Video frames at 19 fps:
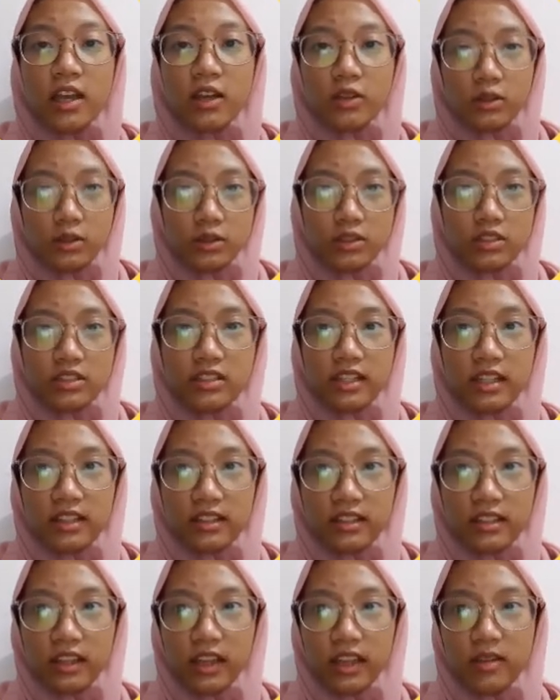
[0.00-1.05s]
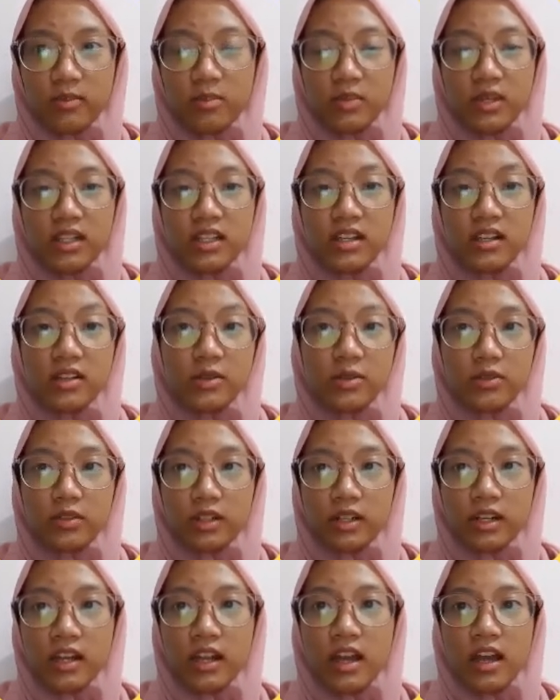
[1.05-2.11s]
goods that can be
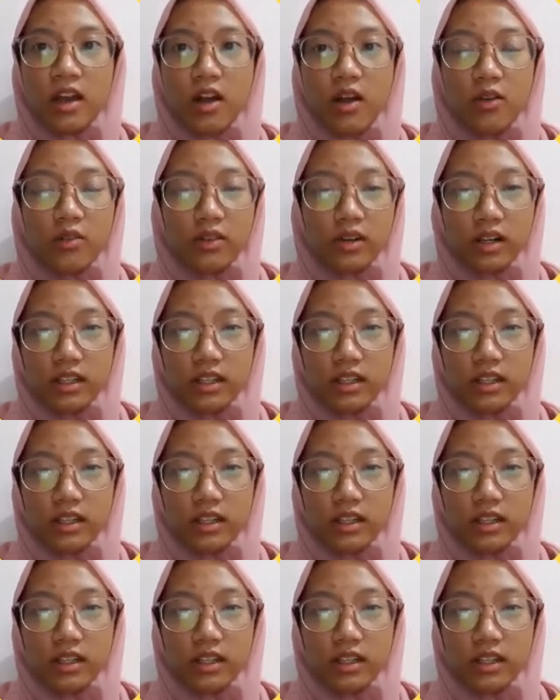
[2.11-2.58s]
delivered over